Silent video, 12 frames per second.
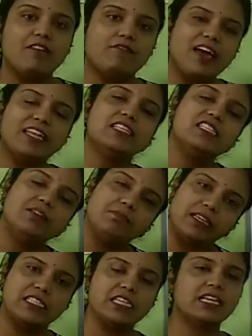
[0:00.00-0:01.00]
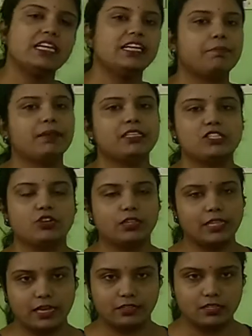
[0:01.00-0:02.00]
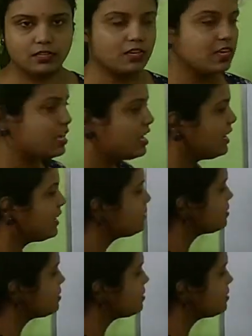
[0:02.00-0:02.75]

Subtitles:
Valency basically depends on that. Like